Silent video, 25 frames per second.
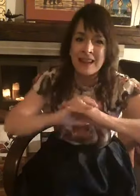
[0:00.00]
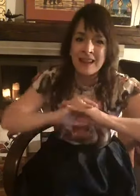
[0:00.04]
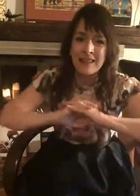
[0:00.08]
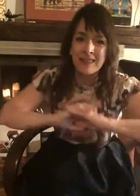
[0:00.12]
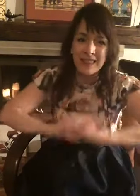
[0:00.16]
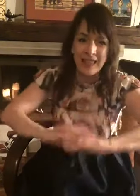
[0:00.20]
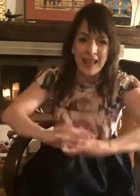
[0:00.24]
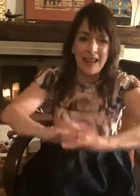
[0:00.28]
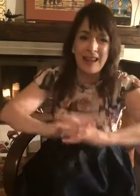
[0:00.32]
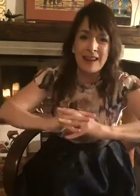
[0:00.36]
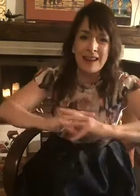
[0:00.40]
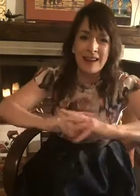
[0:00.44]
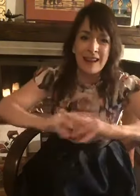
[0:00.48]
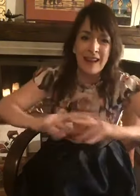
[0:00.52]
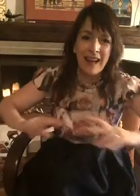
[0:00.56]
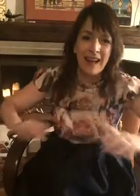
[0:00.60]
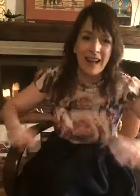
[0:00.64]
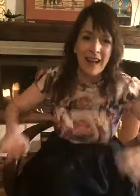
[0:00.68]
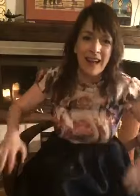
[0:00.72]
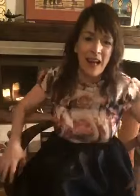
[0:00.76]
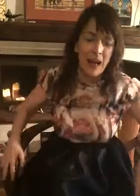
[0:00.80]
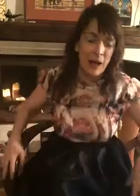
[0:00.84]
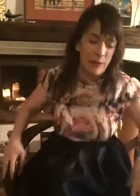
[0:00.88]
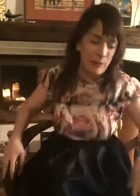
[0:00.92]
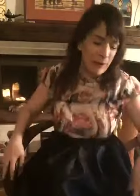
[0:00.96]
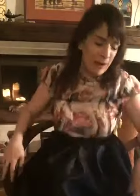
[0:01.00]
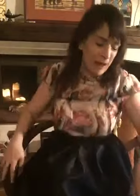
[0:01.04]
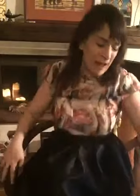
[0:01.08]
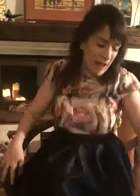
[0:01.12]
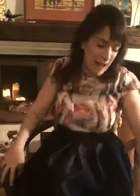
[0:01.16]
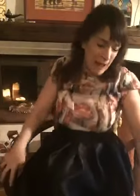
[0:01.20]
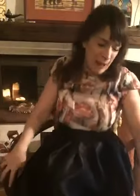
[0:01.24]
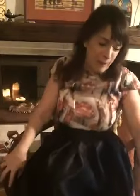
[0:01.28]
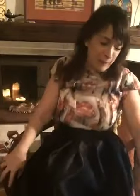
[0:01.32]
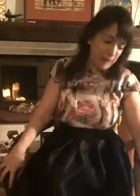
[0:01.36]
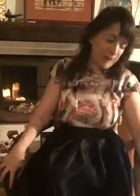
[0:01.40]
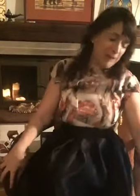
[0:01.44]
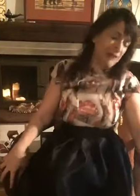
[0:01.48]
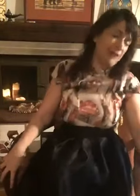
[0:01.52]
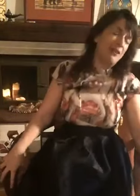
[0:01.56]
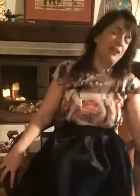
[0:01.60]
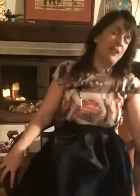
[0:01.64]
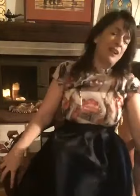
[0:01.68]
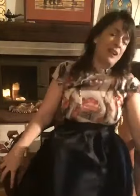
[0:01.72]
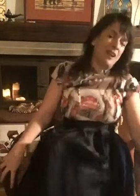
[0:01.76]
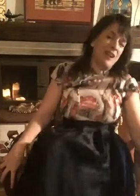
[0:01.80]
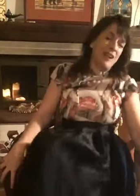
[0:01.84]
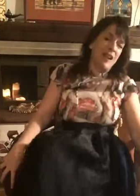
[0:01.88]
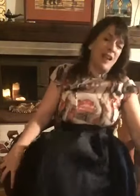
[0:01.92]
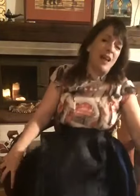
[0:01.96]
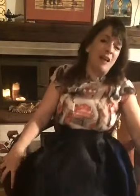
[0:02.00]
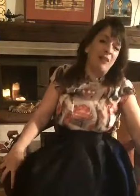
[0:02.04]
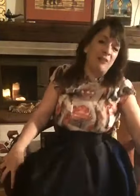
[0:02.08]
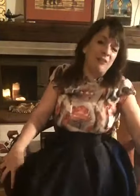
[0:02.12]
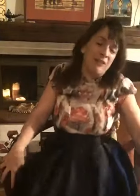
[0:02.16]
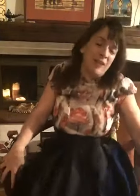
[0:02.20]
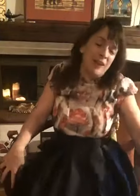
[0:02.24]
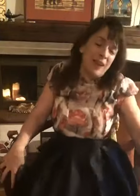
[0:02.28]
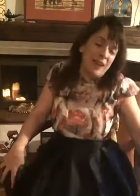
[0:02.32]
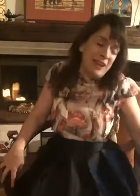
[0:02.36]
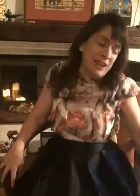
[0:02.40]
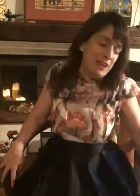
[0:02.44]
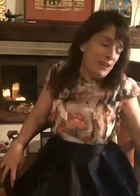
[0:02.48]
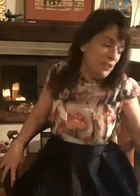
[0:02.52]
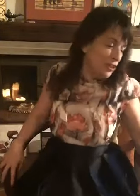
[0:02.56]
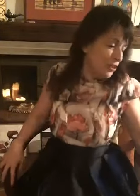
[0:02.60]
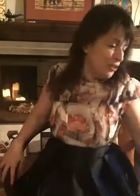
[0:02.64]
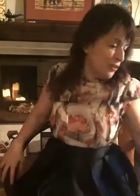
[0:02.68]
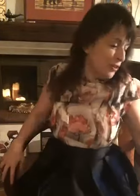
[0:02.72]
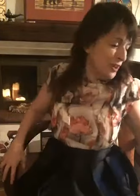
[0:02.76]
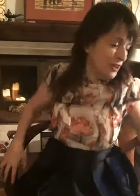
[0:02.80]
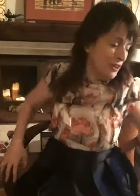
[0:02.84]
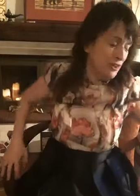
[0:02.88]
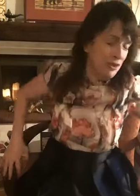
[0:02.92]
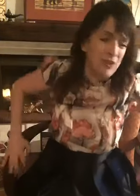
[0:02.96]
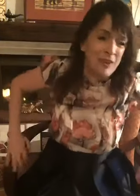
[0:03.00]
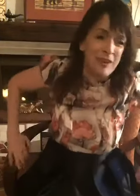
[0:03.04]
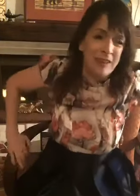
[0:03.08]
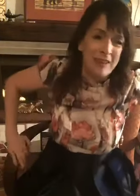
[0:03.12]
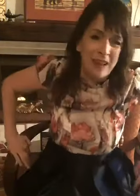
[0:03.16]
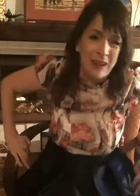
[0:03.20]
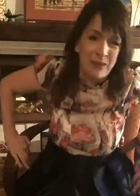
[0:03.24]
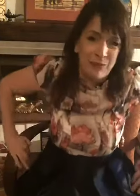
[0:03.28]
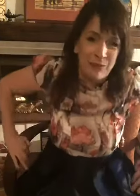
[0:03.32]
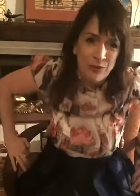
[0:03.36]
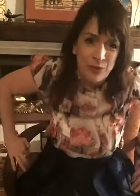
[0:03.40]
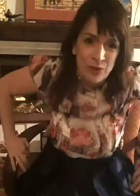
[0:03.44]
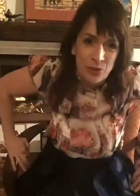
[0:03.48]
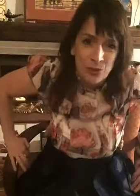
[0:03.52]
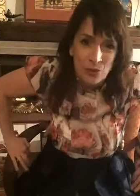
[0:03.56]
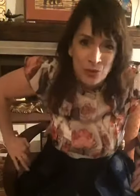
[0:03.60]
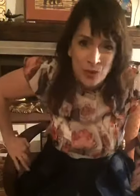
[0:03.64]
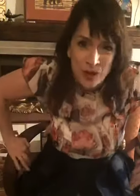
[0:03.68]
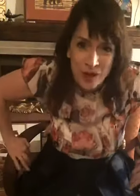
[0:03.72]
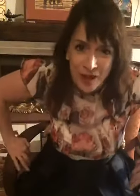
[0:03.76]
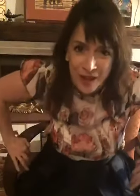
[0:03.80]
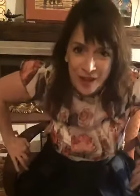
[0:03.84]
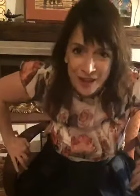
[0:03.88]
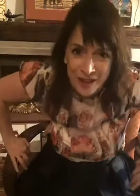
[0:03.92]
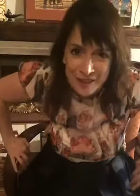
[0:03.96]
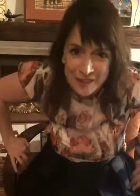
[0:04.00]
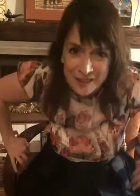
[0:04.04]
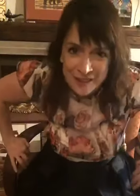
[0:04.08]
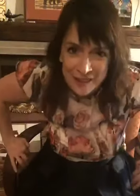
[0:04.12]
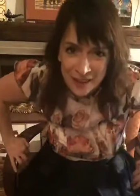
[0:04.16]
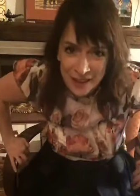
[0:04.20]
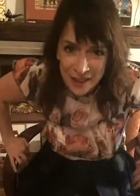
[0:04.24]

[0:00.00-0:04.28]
then I will absolutely love and enjoy doing that for you guys.